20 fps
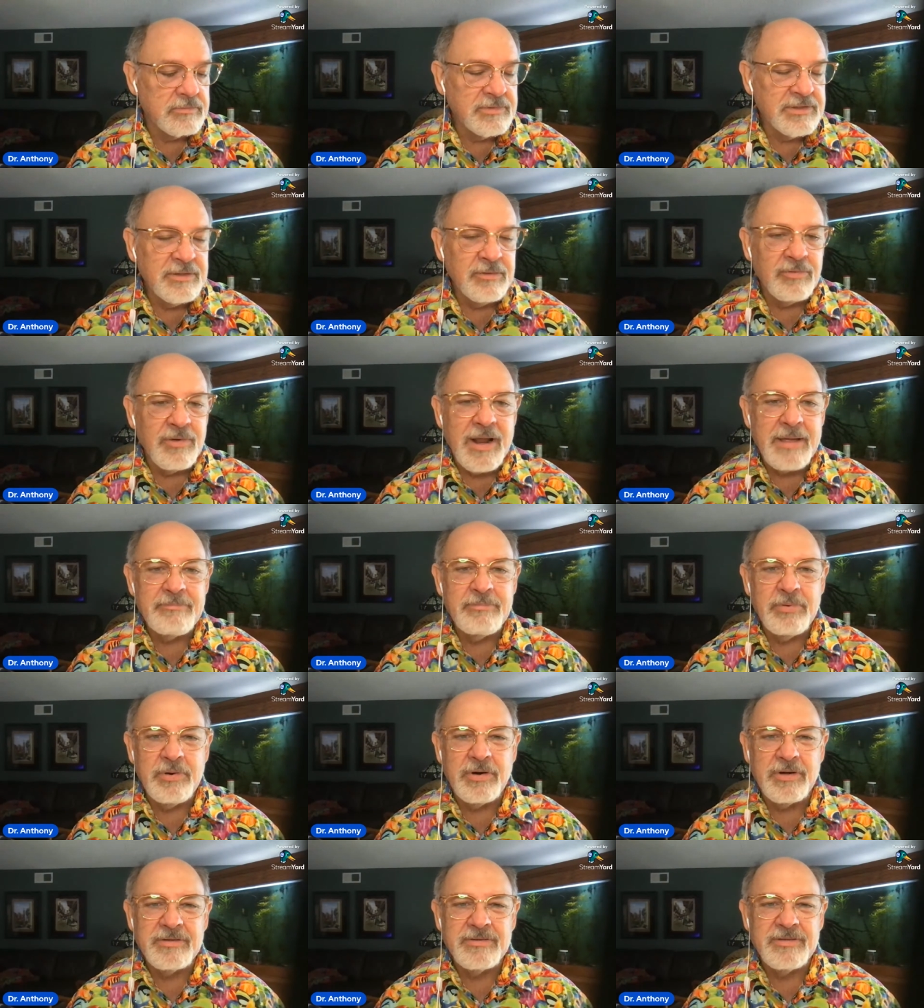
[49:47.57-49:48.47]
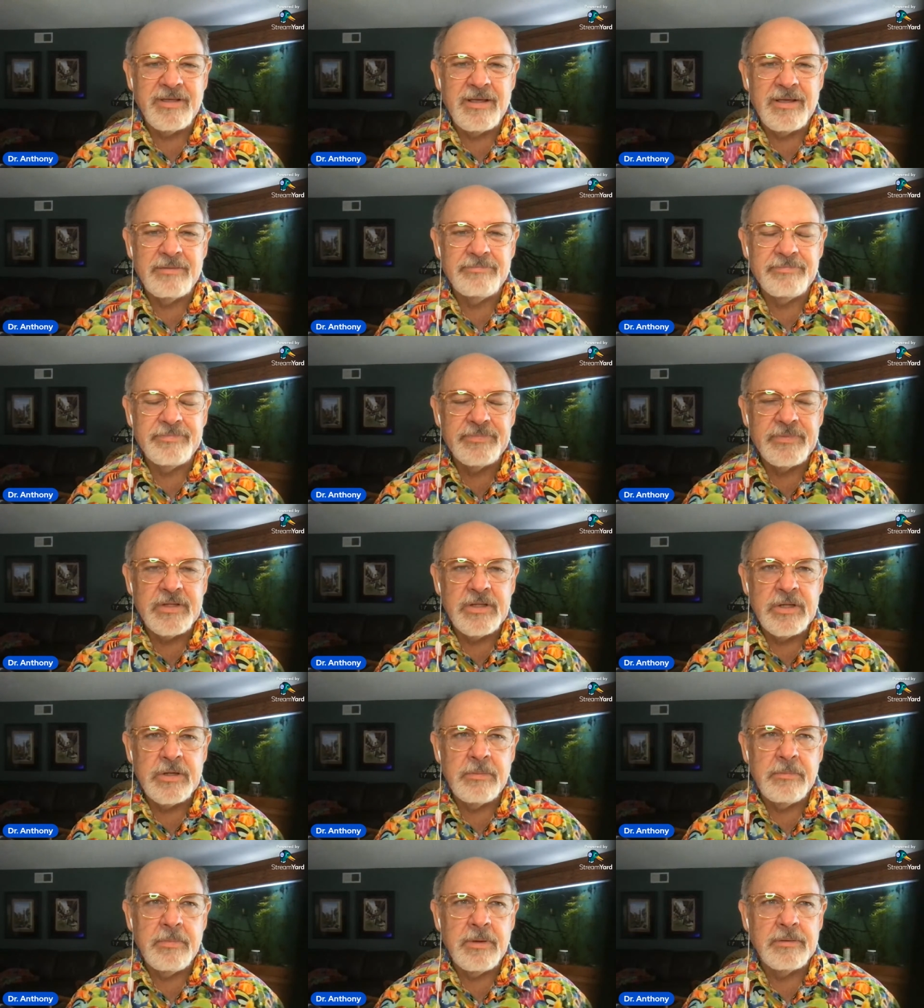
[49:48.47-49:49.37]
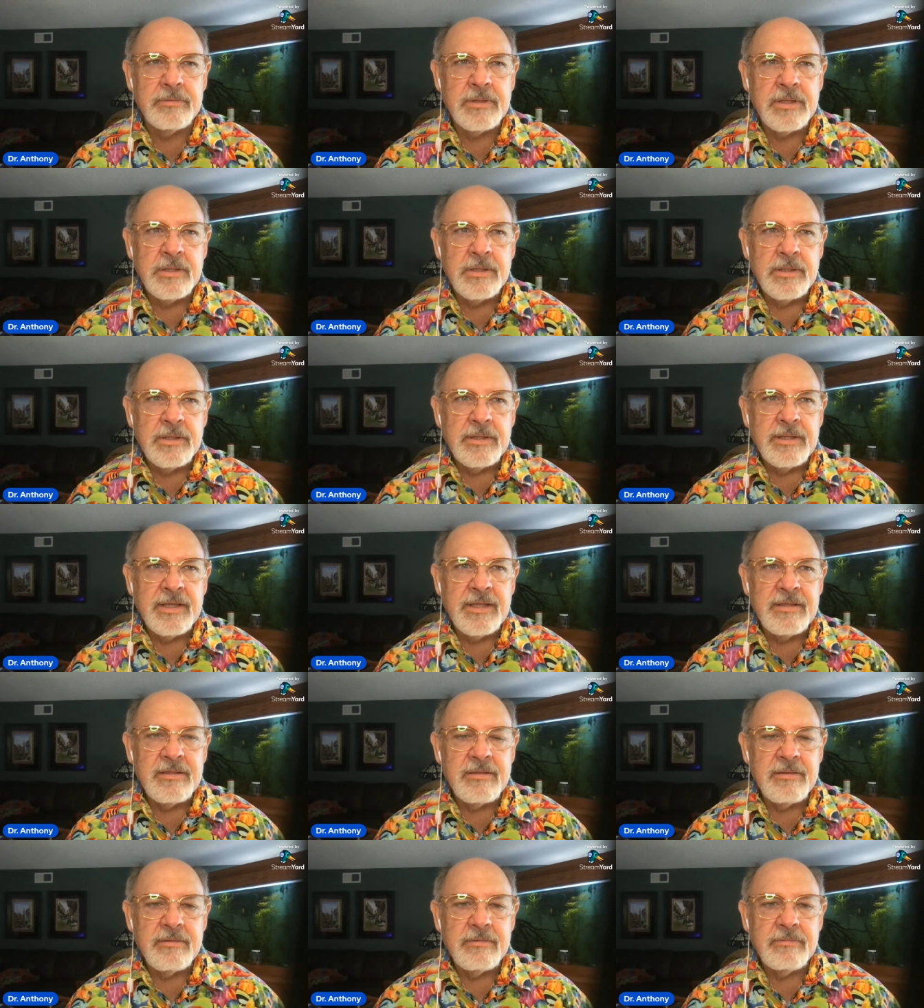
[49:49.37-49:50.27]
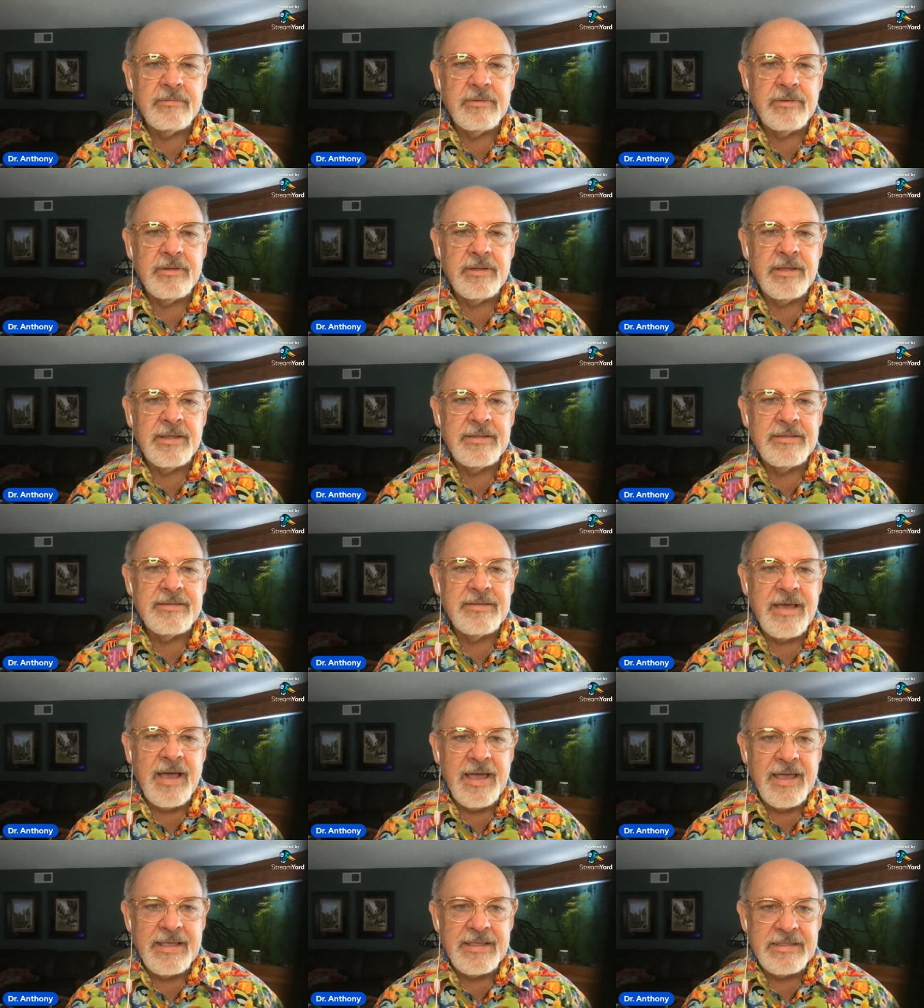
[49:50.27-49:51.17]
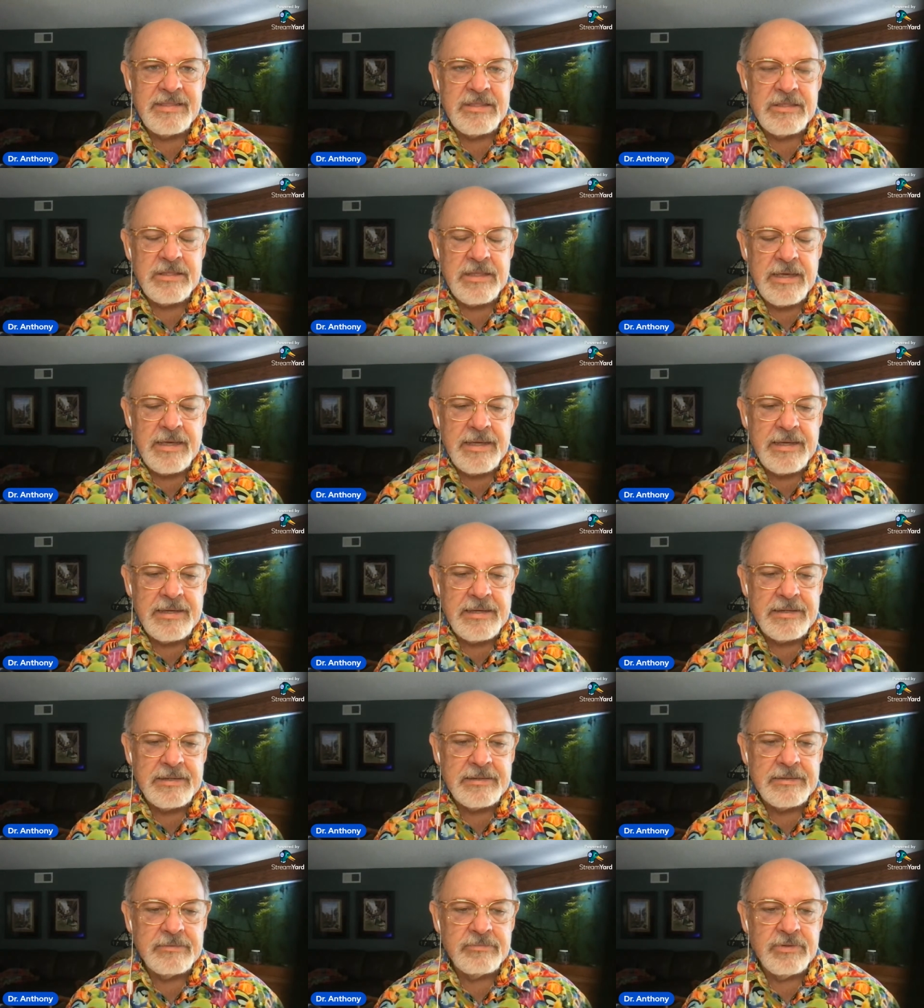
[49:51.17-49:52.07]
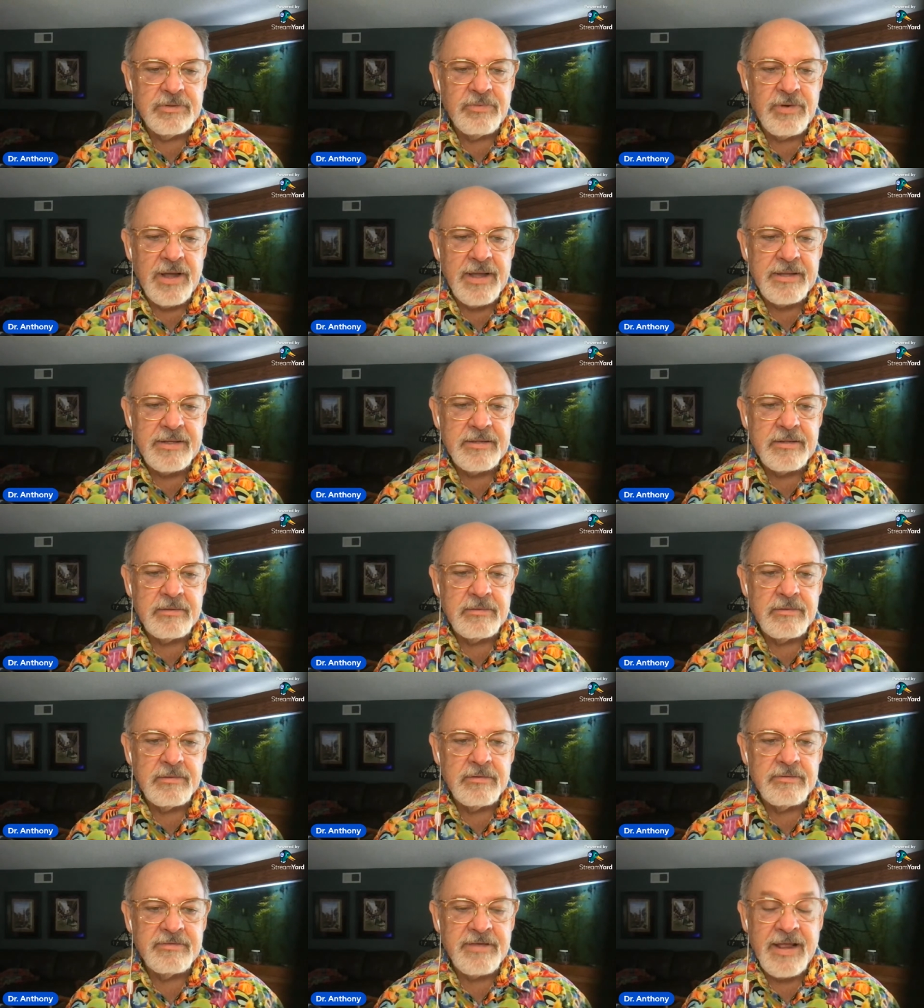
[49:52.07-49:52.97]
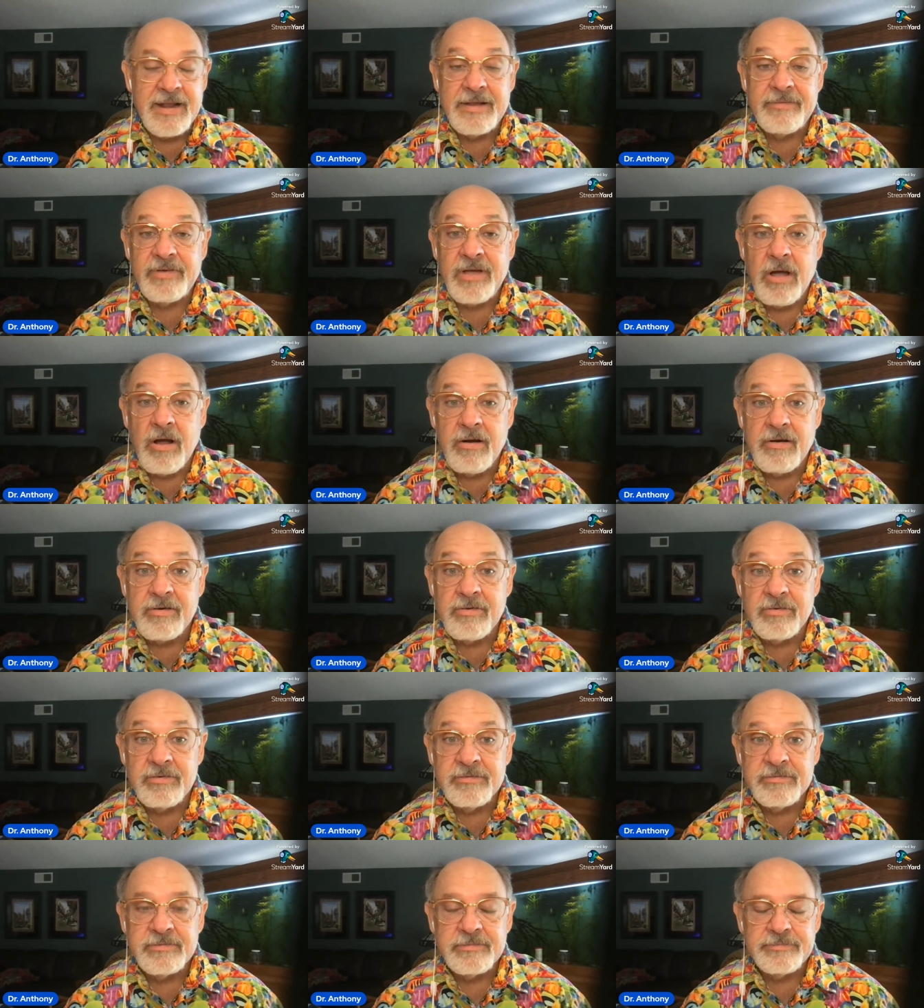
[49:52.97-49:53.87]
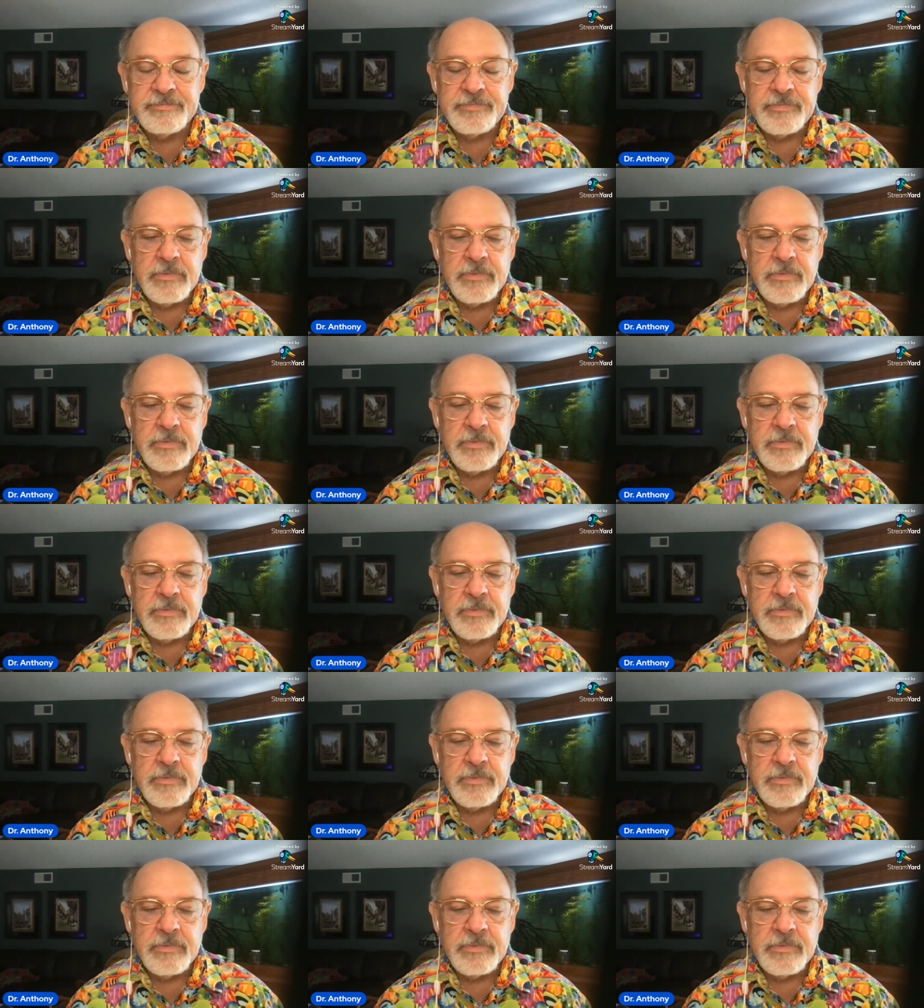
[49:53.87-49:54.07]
don't write books. In science, we write scientific articles.